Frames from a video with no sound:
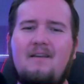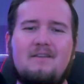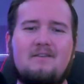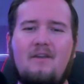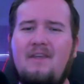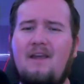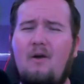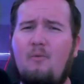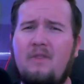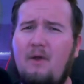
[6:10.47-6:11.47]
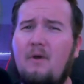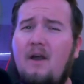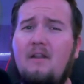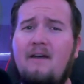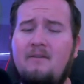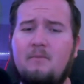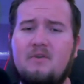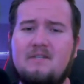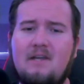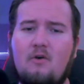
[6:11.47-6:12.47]
So I think when they run 11
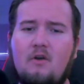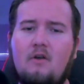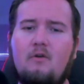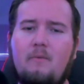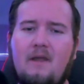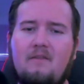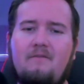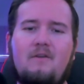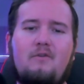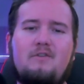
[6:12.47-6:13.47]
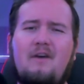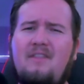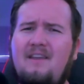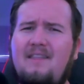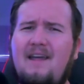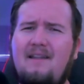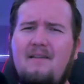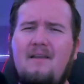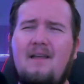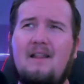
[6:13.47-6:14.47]
personnel, Kirk will be on the field. So I think that
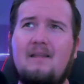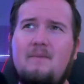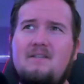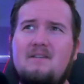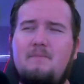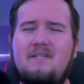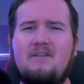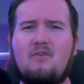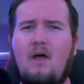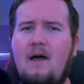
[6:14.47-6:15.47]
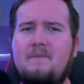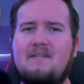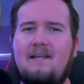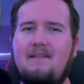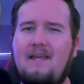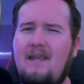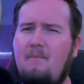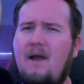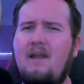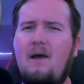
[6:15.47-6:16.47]
limits his potential upside in that he
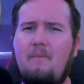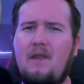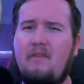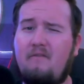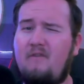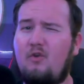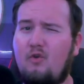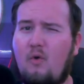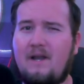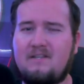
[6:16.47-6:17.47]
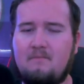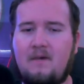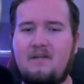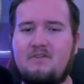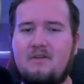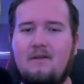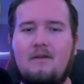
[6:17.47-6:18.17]
might not be on the field quite as much.